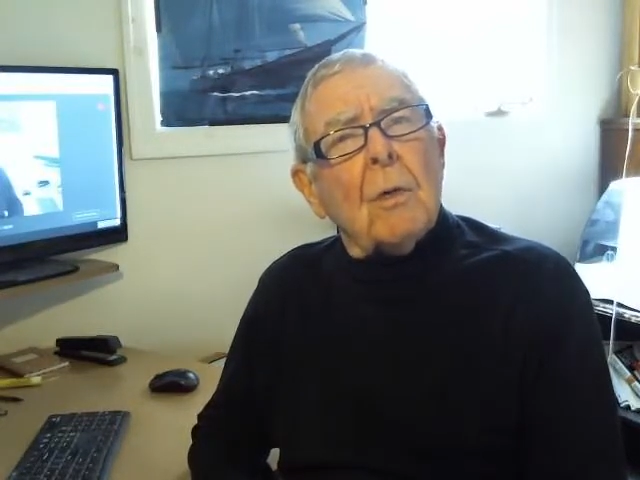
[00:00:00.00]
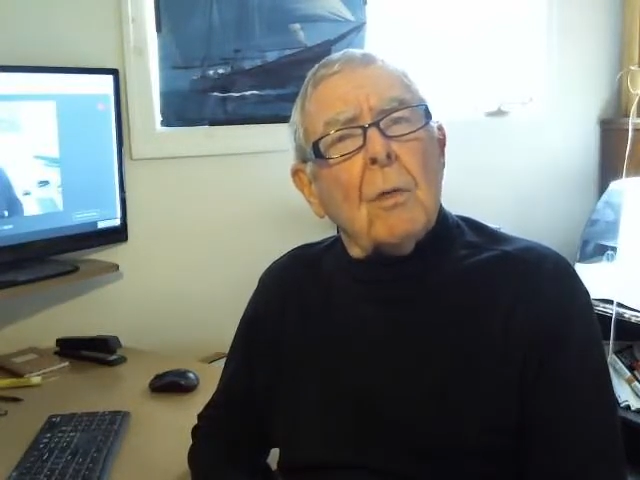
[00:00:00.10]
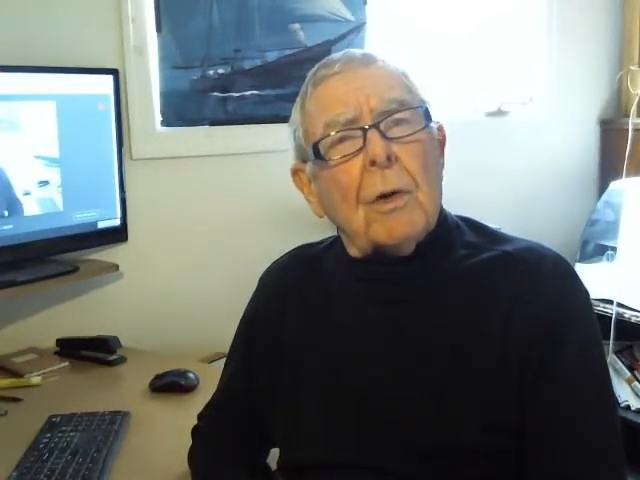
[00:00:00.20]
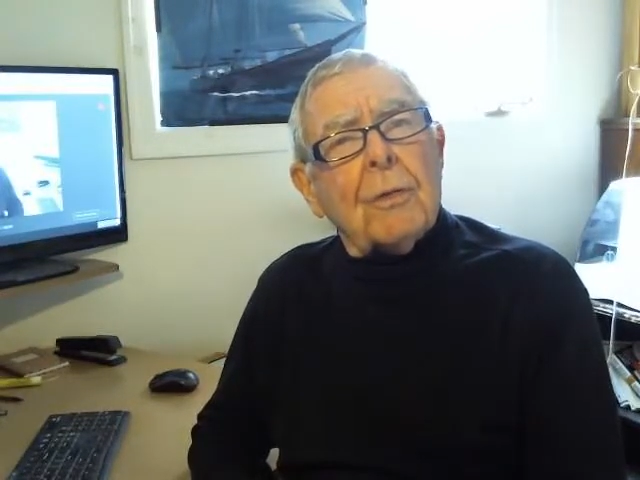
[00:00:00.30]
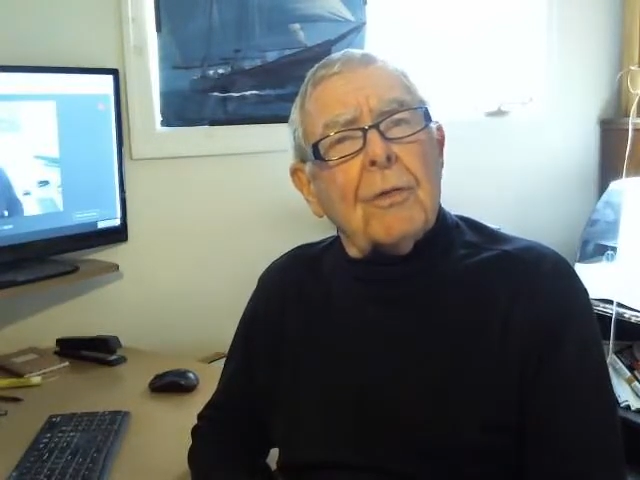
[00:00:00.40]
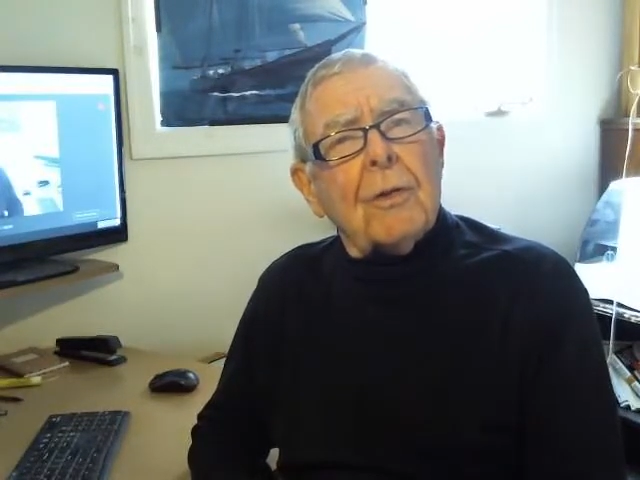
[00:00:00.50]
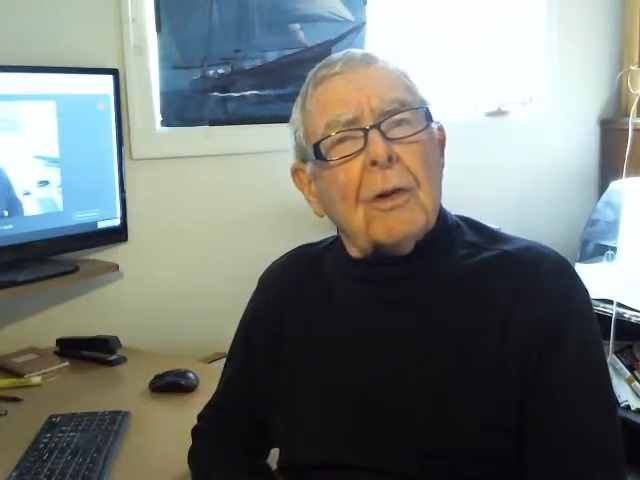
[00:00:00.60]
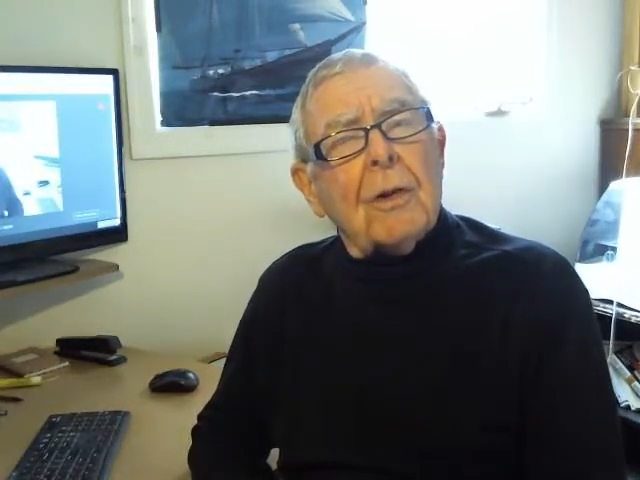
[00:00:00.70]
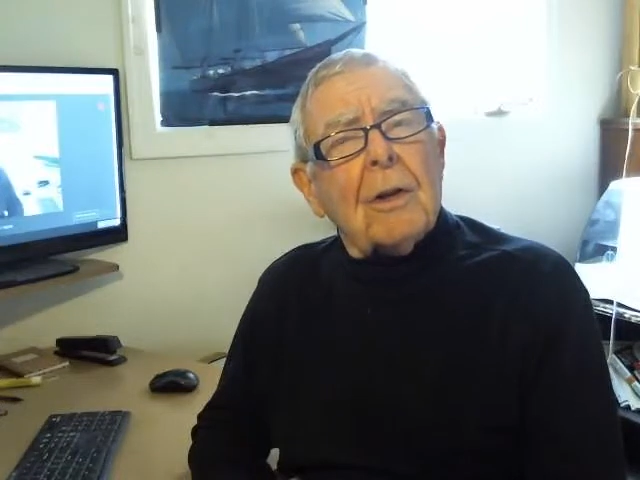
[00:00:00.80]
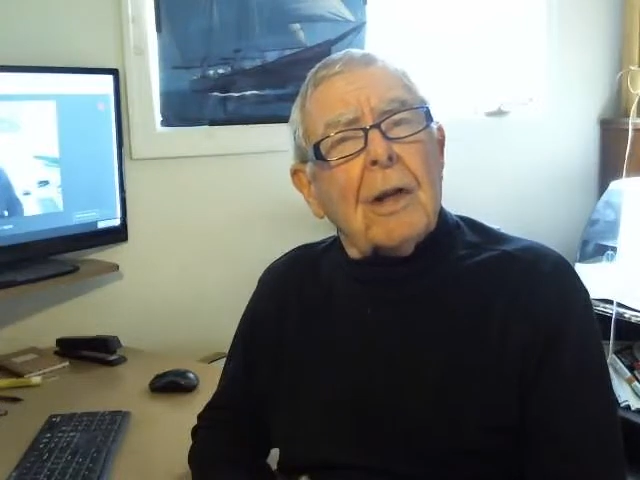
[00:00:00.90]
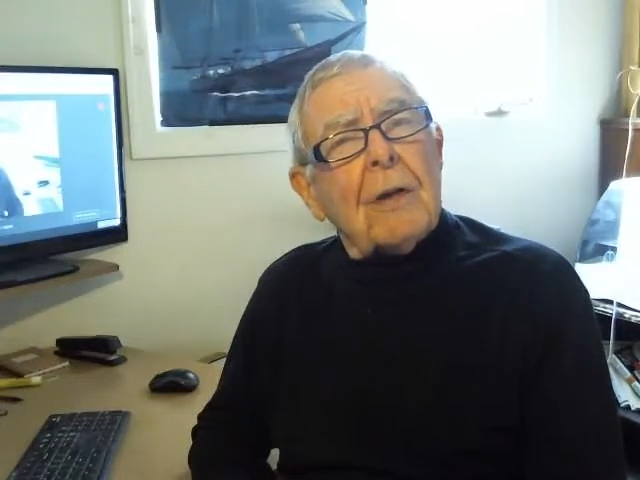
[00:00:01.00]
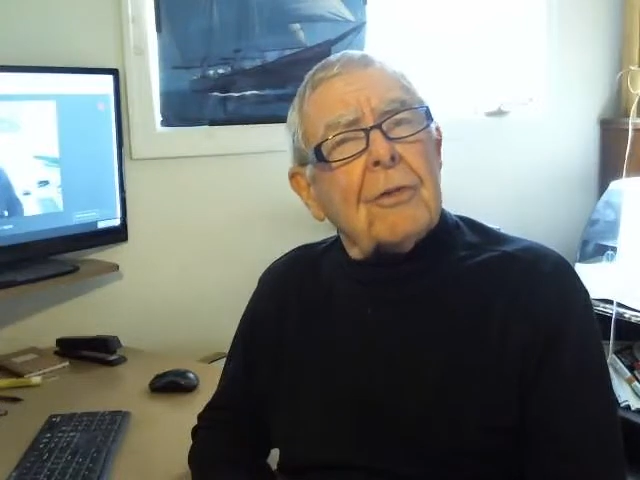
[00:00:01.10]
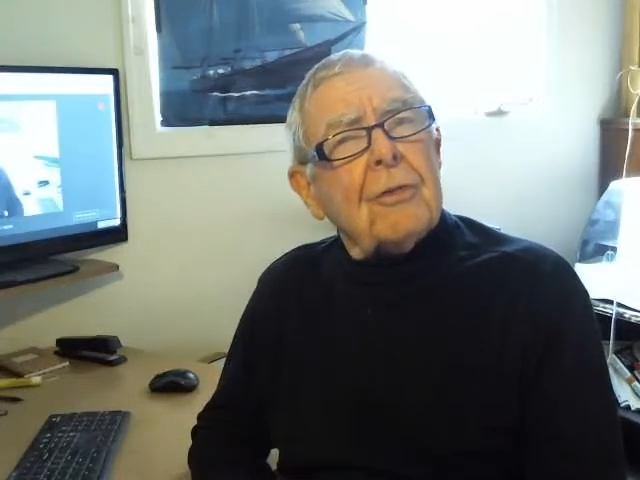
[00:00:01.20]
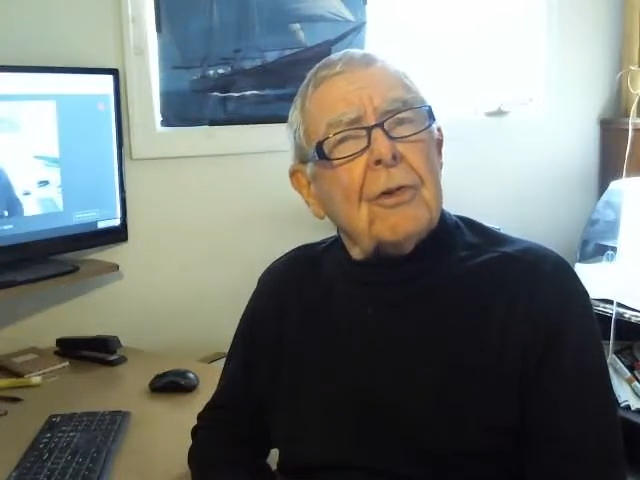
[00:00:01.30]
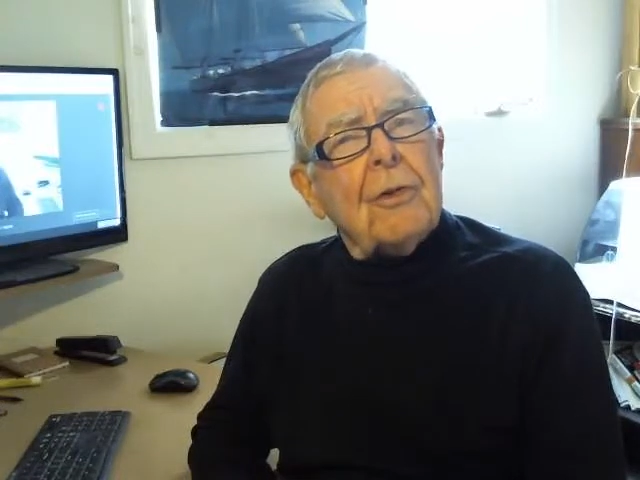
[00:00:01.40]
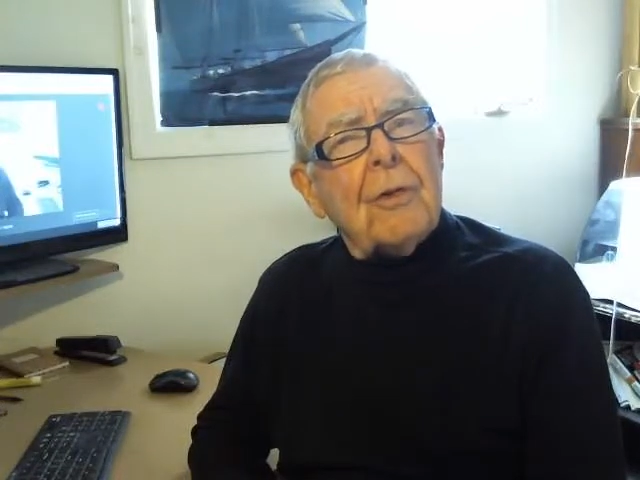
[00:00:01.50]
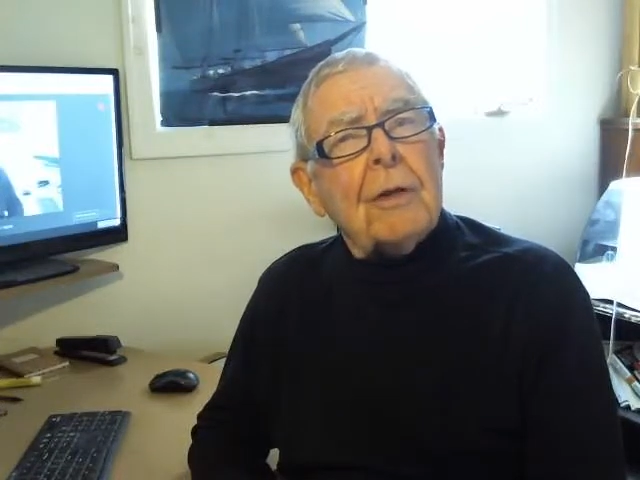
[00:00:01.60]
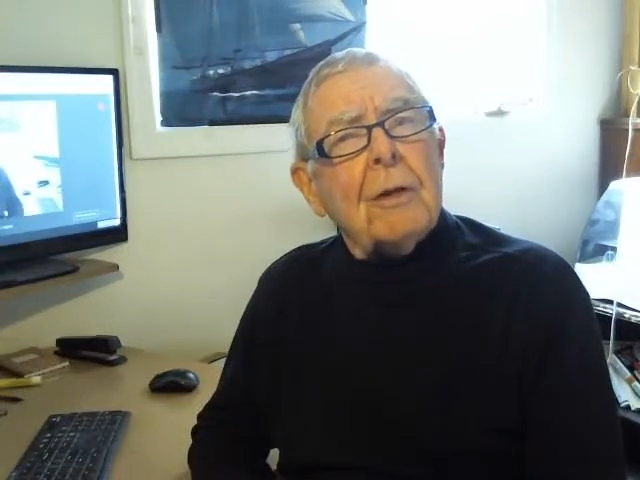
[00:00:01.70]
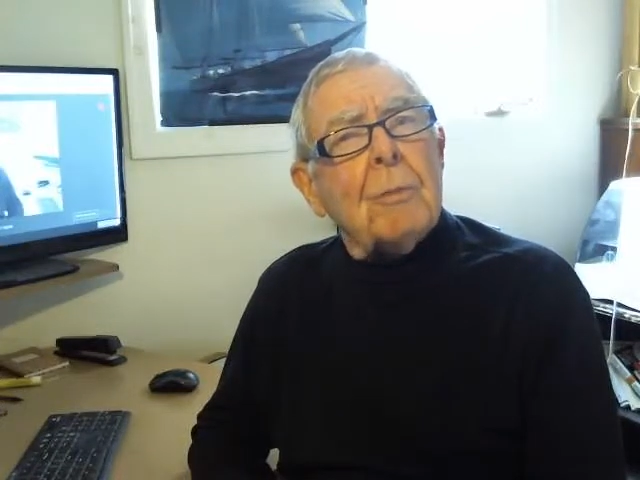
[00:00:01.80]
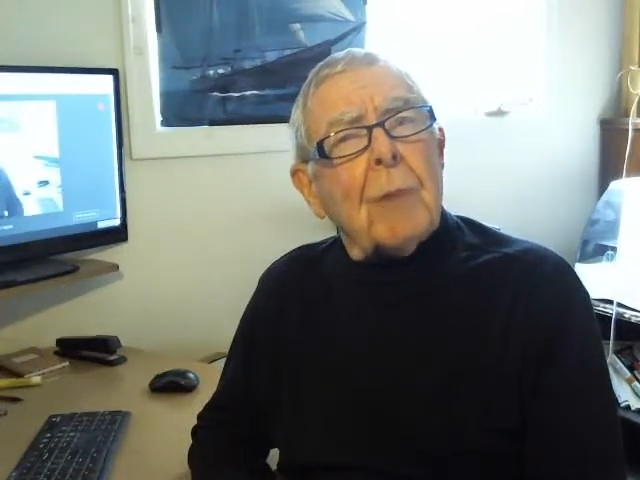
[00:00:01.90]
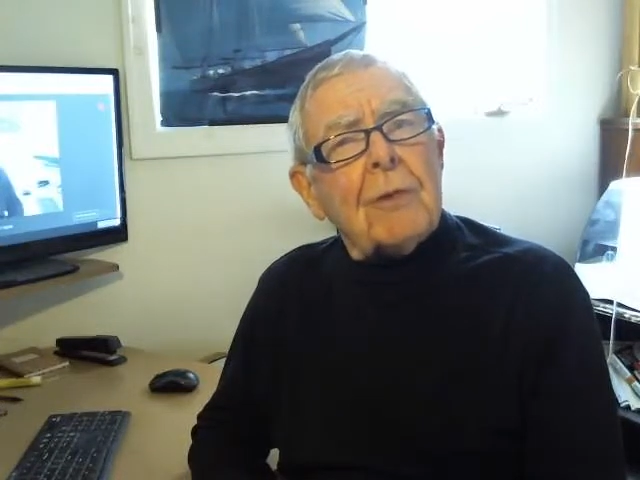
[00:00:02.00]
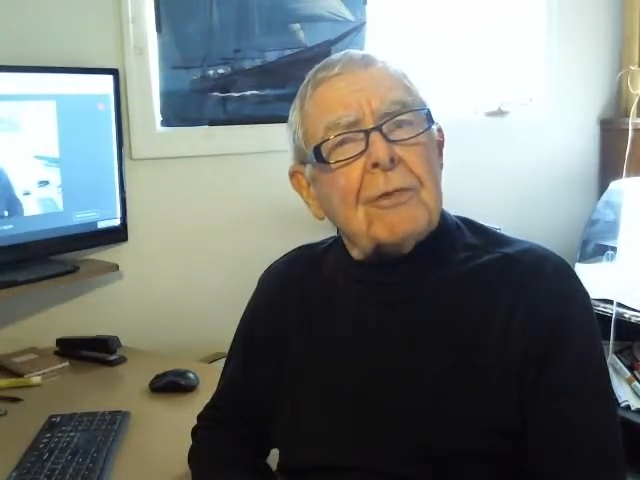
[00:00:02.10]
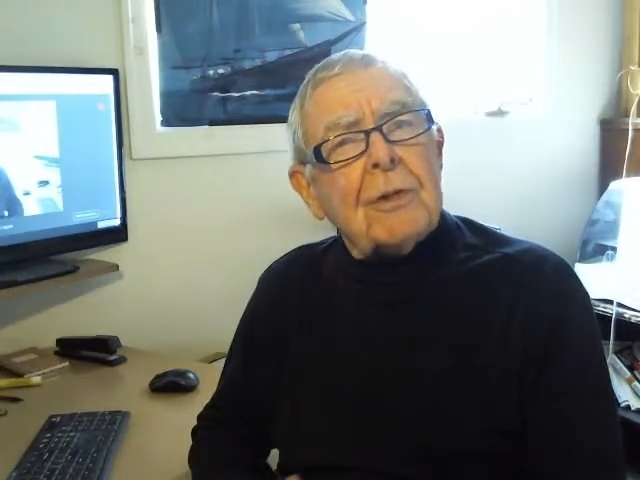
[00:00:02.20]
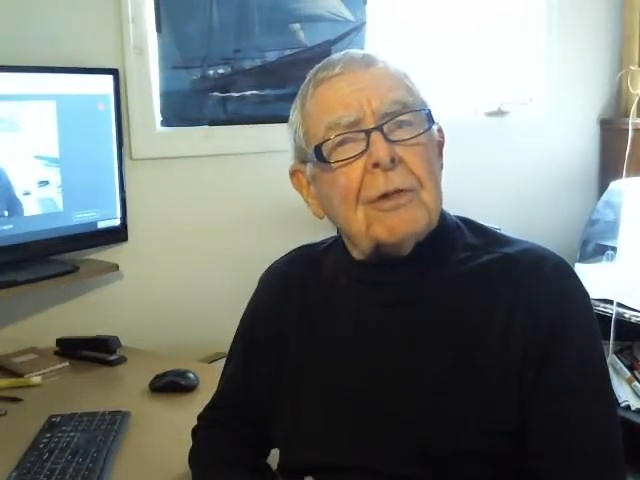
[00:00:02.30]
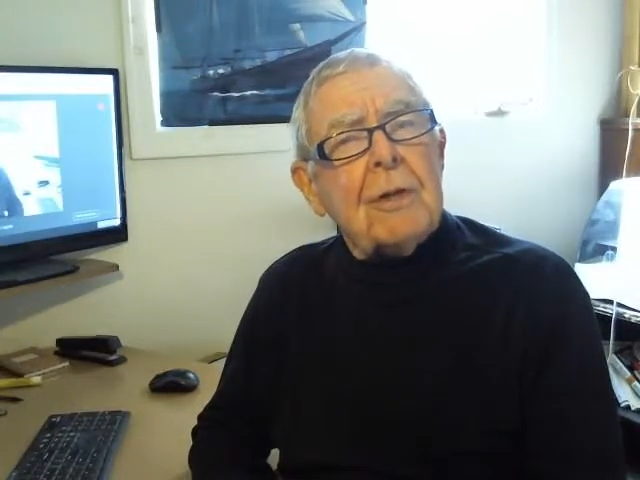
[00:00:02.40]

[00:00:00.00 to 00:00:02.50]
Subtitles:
with less than the basic